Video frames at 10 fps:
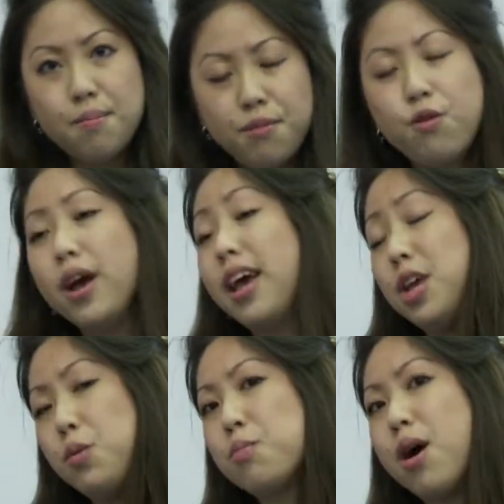before I hit
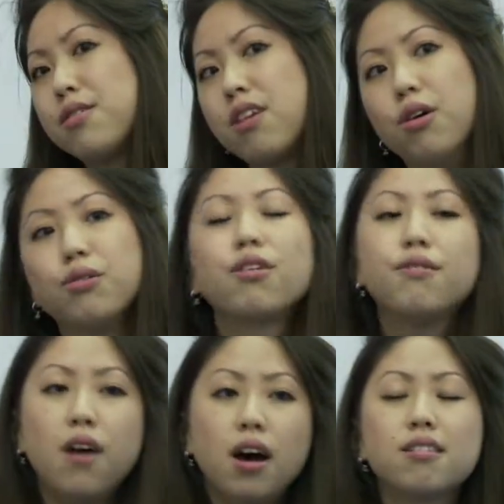you with my results,
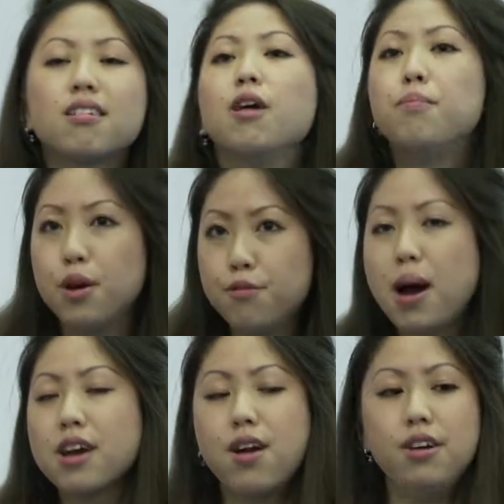first a bit of
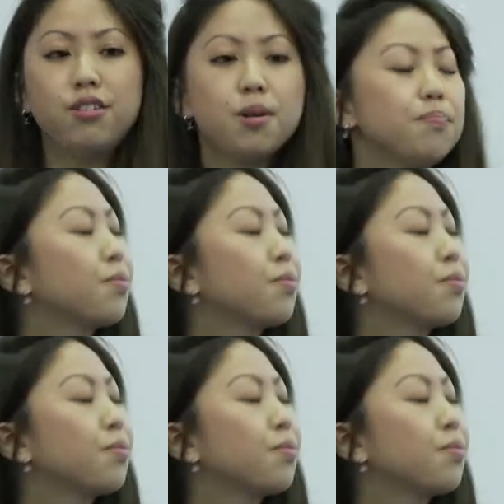background.